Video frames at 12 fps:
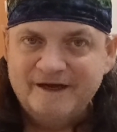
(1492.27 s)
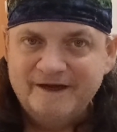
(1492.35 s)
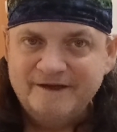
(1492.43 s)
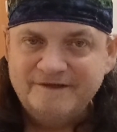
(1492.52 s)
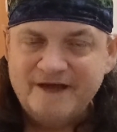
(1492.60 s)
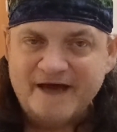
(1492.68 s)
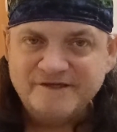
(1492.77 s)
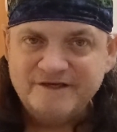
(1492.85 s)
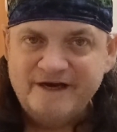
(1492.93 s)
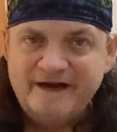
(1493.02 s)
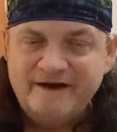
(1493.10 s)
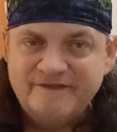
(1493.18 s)
attaching
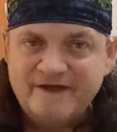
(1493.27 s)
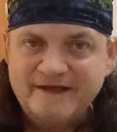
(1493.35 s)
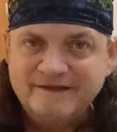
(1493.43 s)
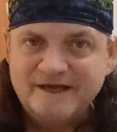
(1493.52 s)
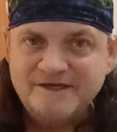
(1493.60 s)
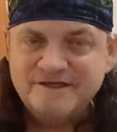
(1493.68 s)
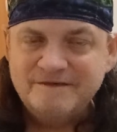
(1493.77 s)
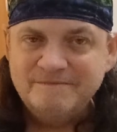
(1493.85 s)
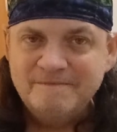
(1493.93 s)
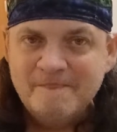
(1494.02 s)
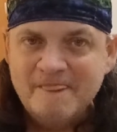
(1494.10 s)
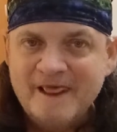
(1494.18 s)
anything less than
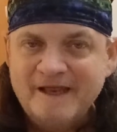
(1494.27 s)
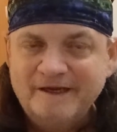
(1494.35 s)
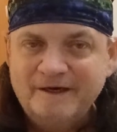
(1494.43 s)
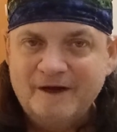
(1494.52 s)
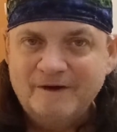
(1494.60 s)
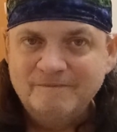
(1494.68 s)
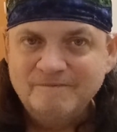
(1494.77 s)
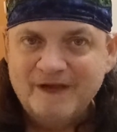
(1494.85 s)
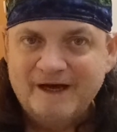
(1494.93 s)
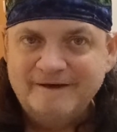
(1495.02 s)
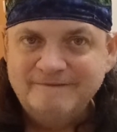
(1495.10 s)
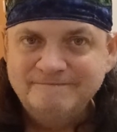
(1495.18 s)

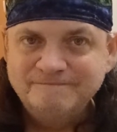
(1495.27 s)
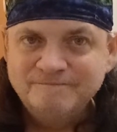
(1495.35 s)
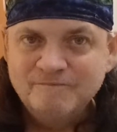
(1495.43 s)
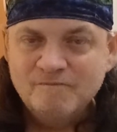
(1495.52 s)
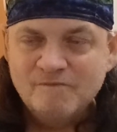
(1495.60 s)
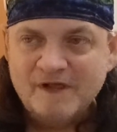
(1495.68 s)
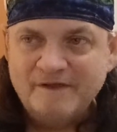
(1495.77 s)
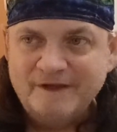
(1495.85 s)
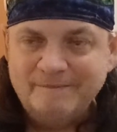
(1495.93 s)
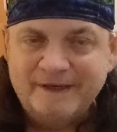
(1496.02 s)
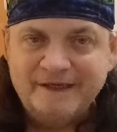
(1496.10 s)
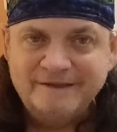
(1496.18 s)
than
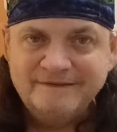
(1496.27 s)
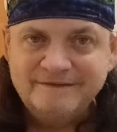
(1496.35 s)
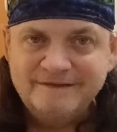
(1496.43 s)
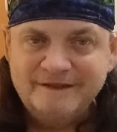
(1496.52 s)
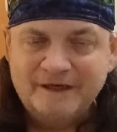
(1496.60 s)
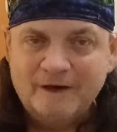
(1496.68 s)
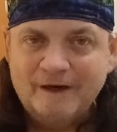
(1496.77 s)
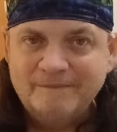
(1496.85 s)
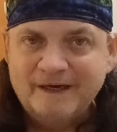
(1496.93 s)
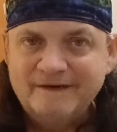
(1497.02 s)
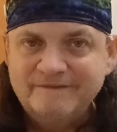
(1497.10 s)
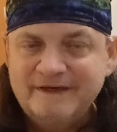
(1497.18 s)
being
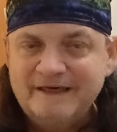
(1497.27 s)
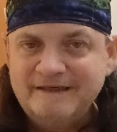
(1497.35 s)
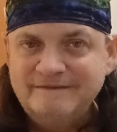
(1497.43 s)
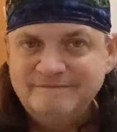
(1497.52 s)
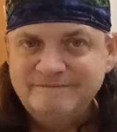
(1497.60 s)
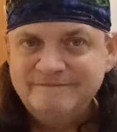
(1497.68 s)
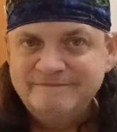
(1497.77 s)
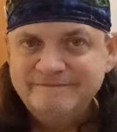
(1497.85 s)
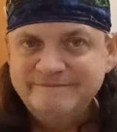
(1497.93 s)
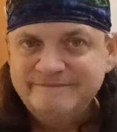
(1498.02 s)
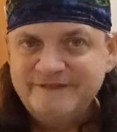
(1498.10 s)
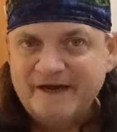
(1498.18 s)
above
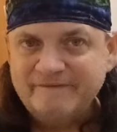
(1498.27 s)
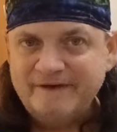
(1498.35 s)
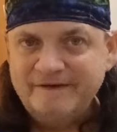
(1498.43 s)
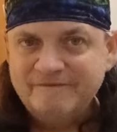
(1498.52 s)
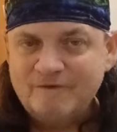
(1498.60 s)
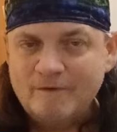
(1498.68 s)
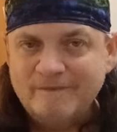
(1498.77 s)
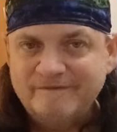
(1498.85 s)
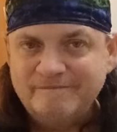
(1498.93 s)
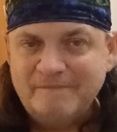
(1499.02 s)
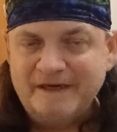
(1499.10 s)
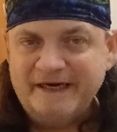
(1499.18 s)
every form of
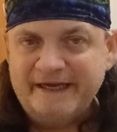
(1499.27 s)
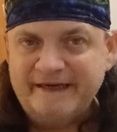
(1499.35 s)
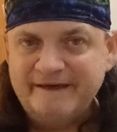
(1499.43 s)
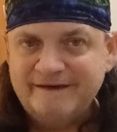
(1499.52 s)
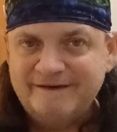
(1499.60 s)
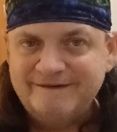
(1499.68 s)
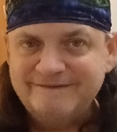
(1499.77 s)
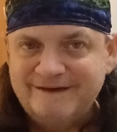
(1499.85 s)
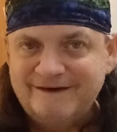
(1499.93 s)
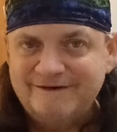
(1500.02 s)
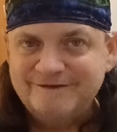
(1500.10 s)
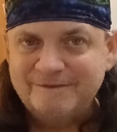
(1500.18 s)
money
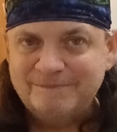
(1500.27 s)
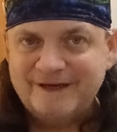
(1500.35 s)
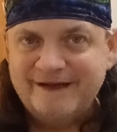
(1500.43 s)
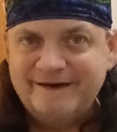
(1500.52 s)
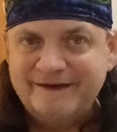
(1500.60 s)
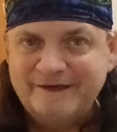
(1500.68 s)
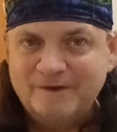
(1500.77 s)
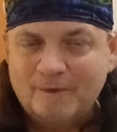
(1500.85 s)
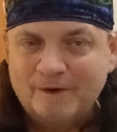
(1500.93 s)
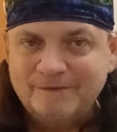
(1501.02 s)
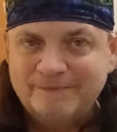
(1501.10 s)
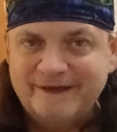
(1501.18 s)
on the planet, in the
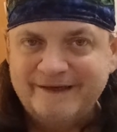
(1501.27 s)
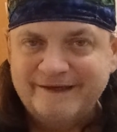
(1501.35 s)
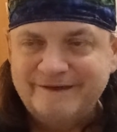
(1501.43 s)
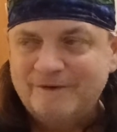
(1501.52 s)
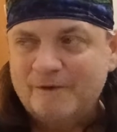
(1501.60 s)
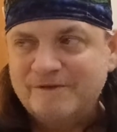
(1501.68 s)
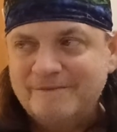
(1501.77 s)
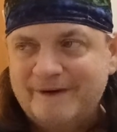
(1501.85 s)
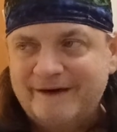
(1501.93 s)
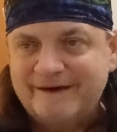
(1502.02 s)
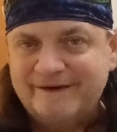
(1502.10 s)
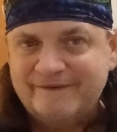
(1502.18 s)
World Bank in North
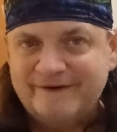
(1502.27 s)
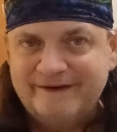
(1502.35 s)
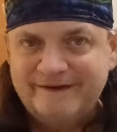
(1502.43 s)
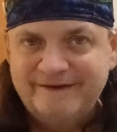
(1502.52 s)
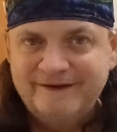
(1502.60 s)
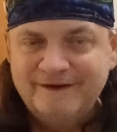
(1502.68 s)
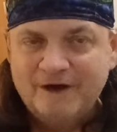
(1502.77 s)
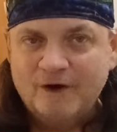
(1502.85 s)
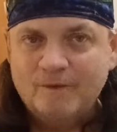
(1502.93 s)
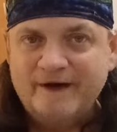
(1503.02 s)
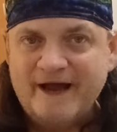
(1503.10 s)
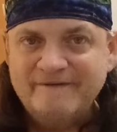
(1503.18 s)
America, right? Or
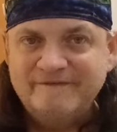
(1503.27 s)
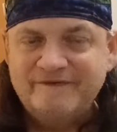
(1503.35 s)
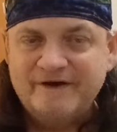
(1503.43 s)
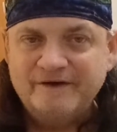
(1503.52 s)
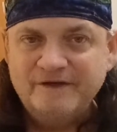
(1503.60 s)
what have fair